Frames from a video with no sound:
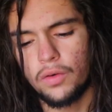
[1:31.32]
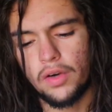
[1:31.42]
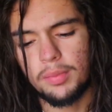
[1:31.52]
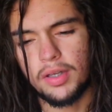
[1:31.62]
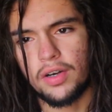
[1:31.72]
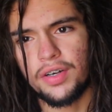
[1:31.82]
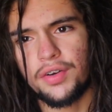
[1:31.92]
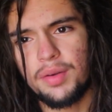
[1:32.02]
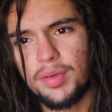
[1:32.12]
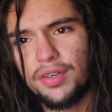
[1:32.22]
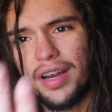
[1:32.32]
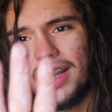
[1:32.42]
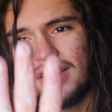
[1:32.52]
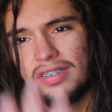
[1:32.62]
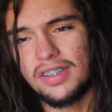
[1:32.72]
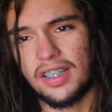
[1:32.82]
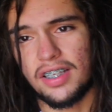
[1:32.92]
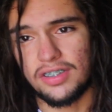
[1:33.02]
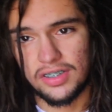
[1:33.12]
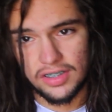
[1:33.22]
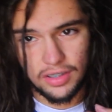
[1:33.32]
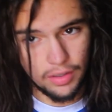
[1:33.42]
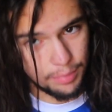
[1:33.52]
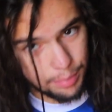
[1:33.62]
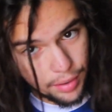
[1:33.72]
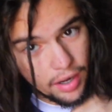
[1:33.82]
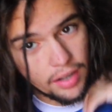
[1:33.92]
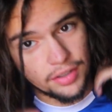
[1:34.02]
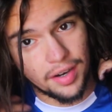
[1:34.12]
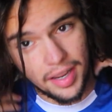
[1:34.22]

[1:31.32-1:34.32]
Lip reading: Rub the curling cream in your hands and then just, you know, put it on your